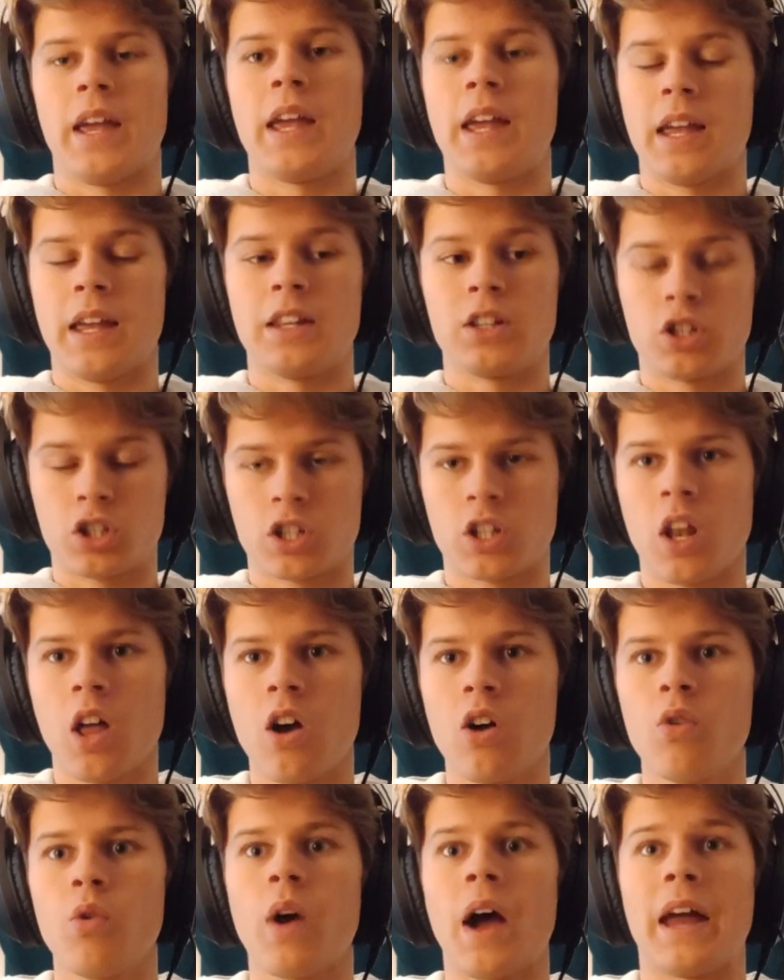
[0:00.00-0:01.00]
It's
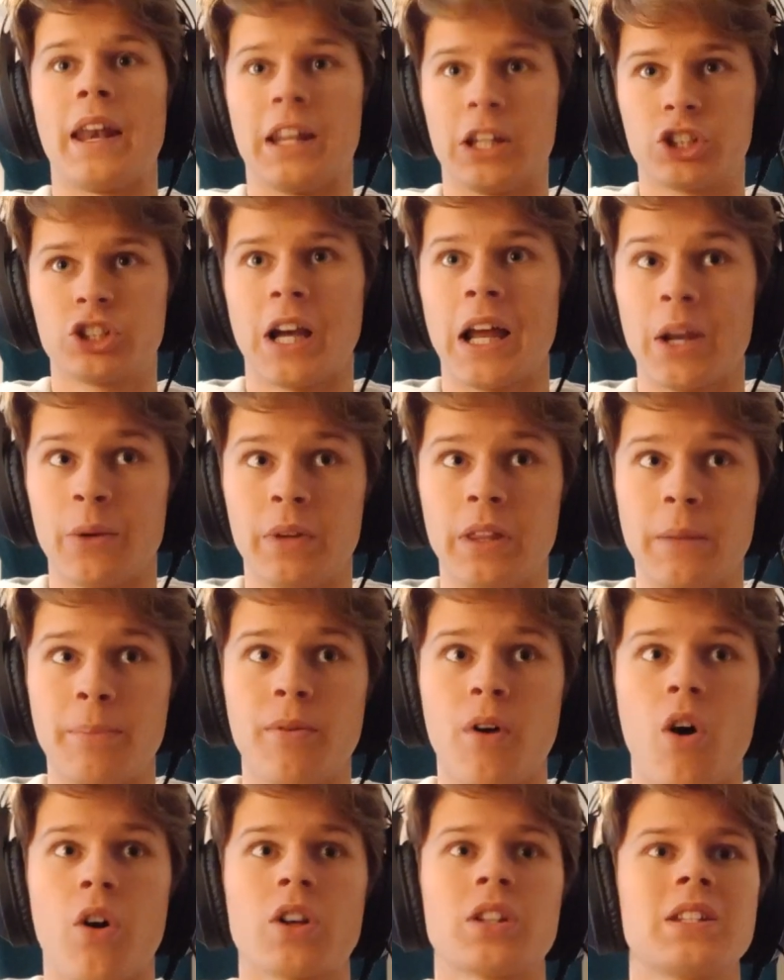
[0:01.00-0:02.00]
slow and it's shallow in the
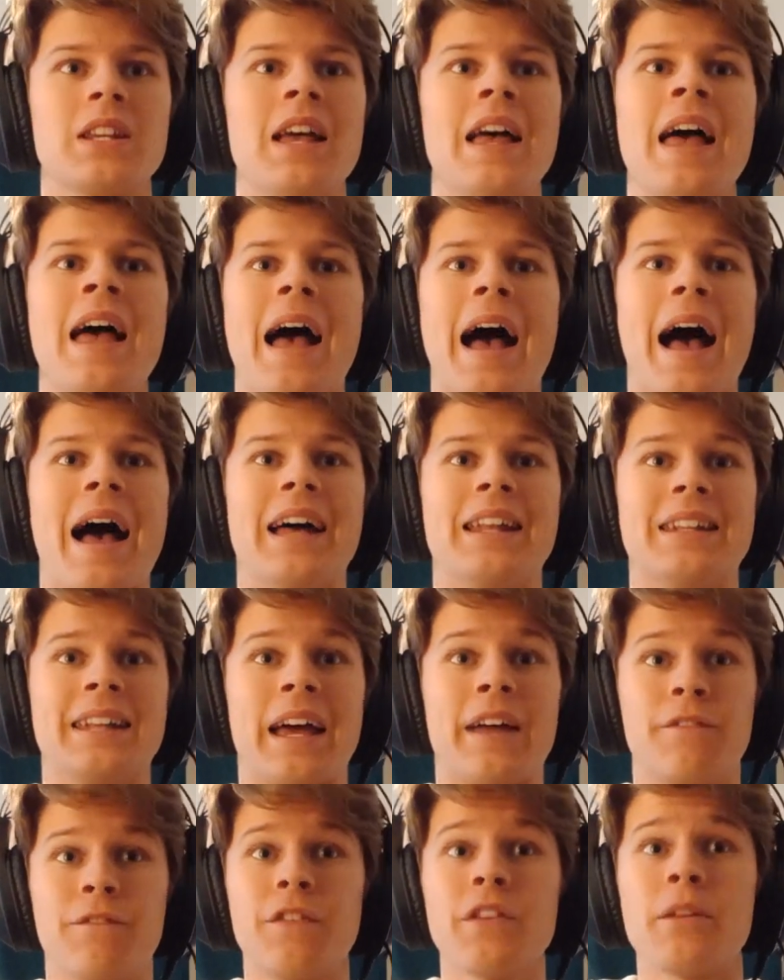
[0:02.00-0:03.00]
box,
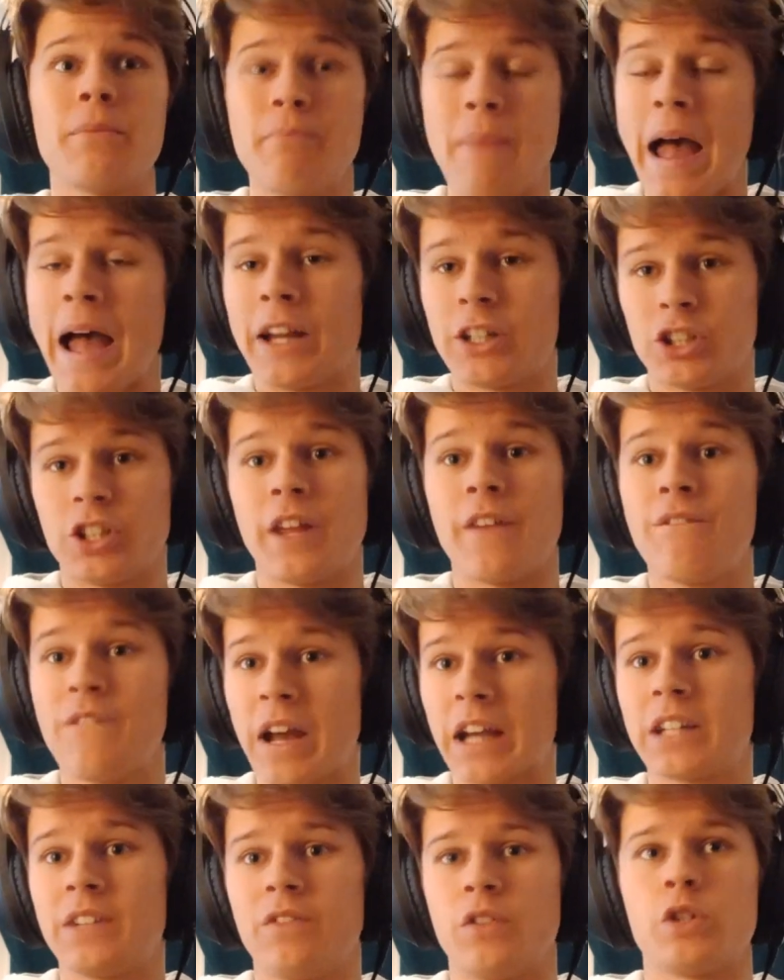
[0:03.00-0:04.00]
and for the match, the
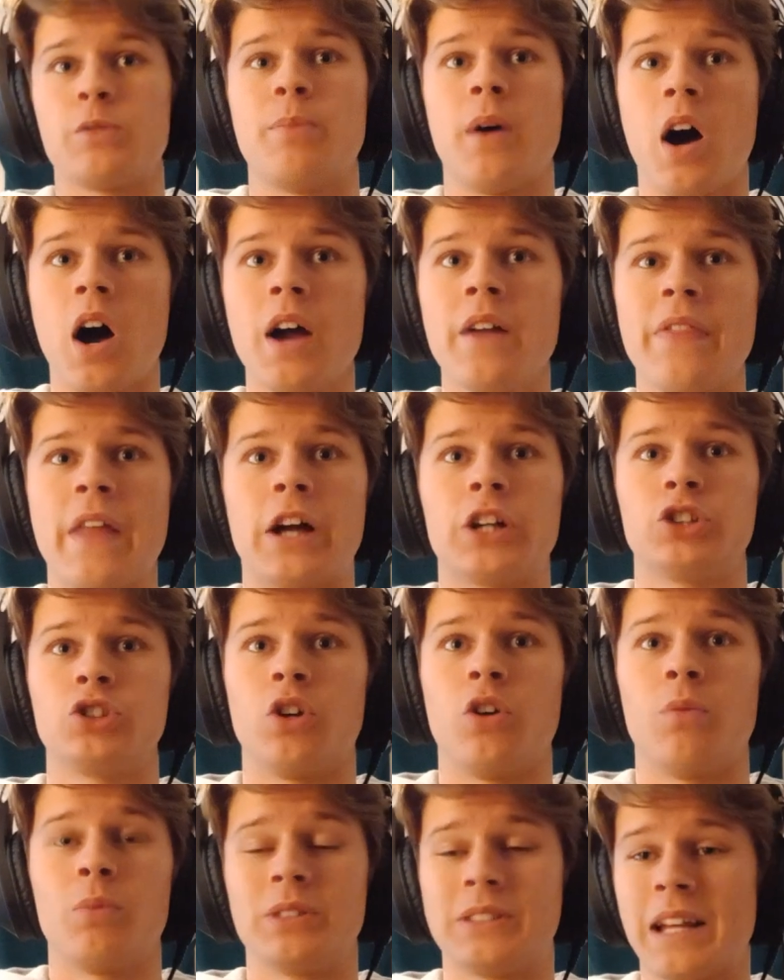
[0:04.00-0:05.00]
effectiveness behind that
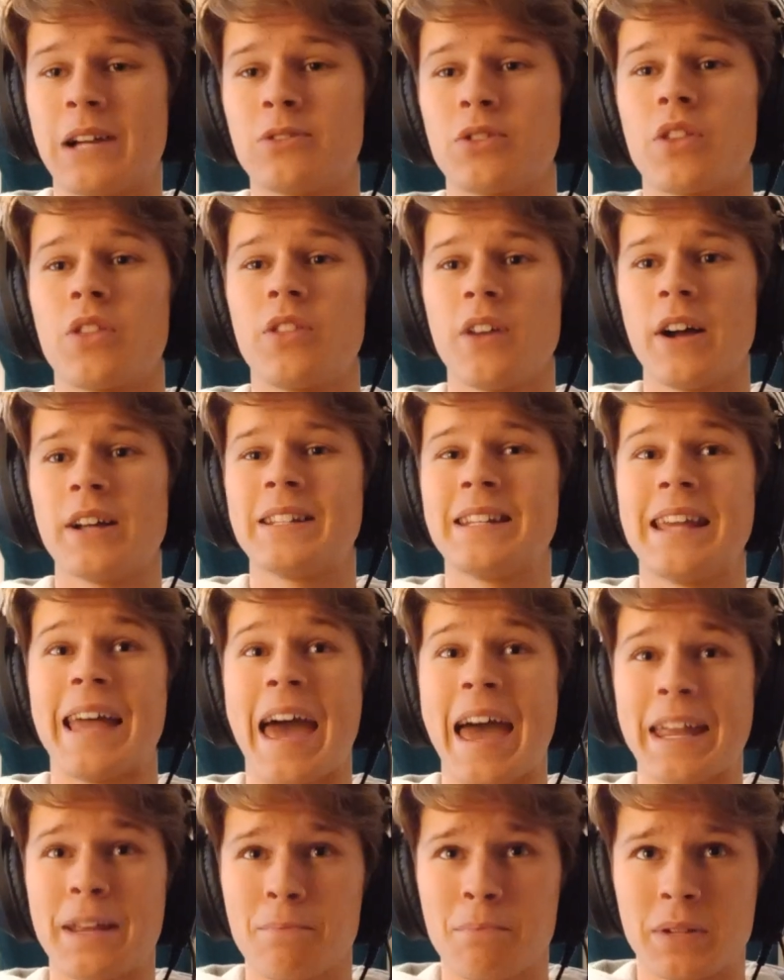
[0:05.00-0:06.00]
shot was down to
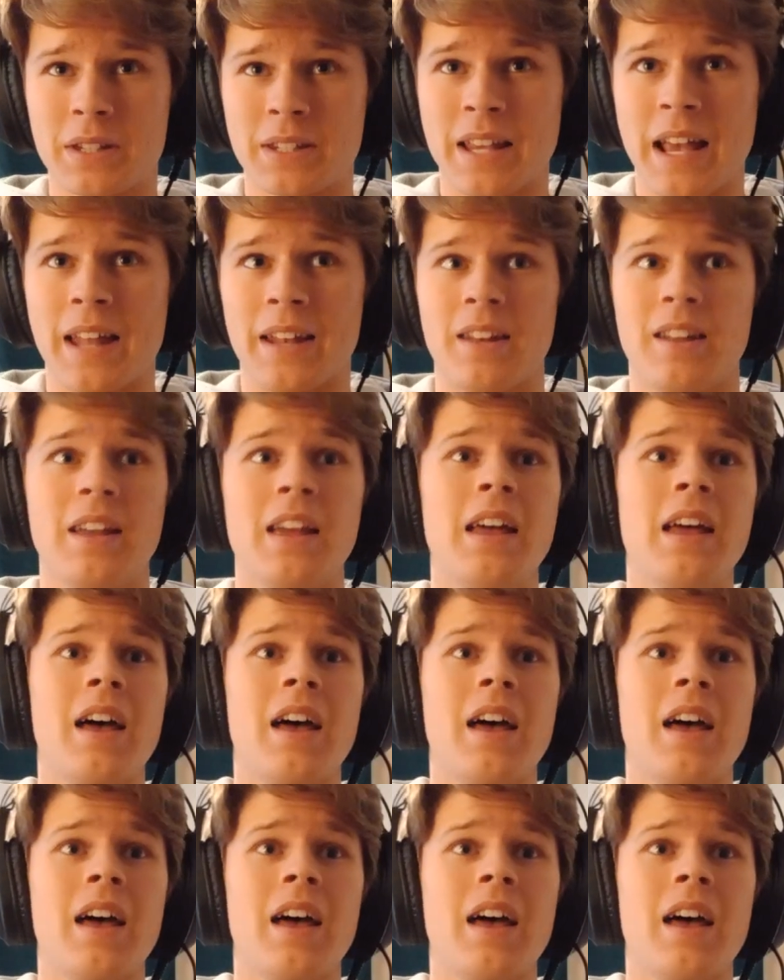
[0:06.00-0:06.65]
38%,